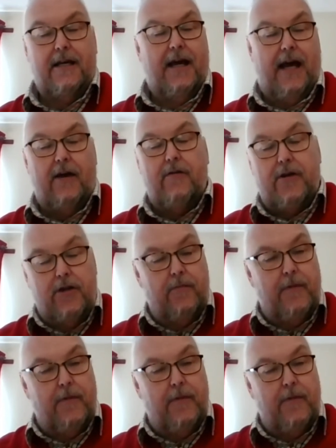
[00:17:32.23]
How are you
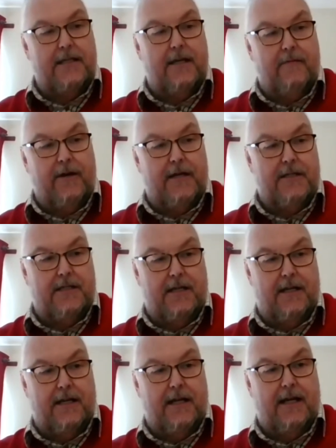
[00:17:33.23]
meant to imagine a
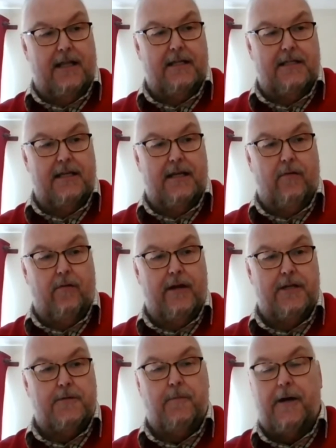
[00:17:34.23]
reality in
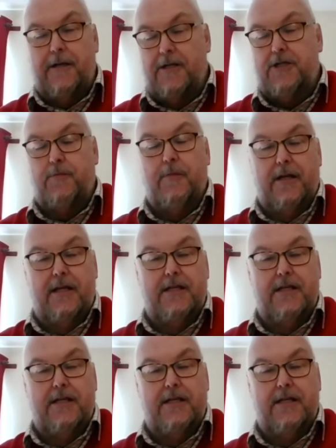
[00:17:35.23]
which punishment